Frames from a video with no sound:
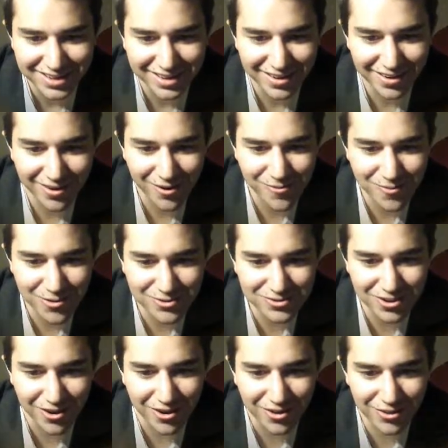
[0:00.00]
Almost
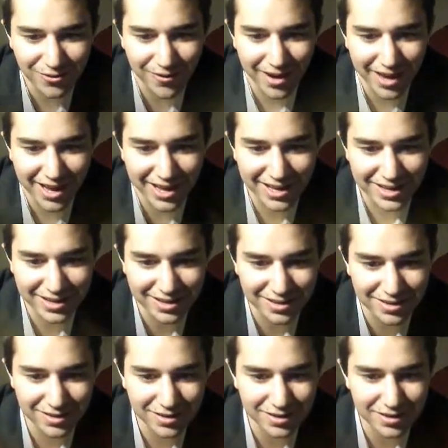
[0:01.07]
all the way.
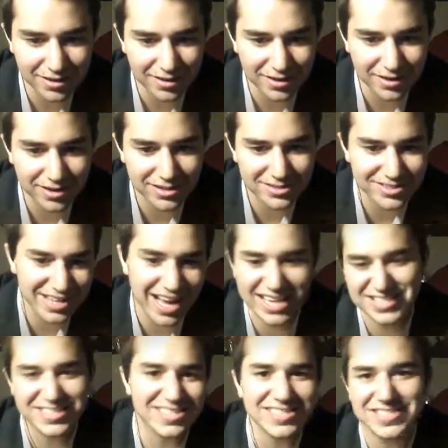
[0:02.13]

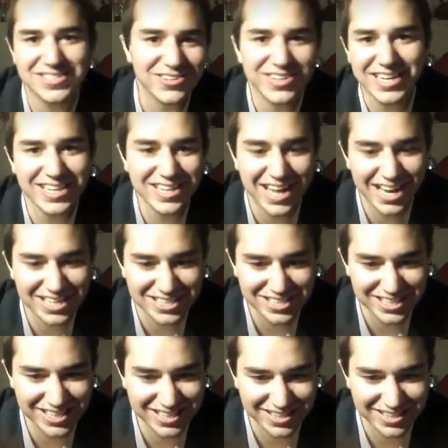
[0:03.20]
Assassin's Creed that shit.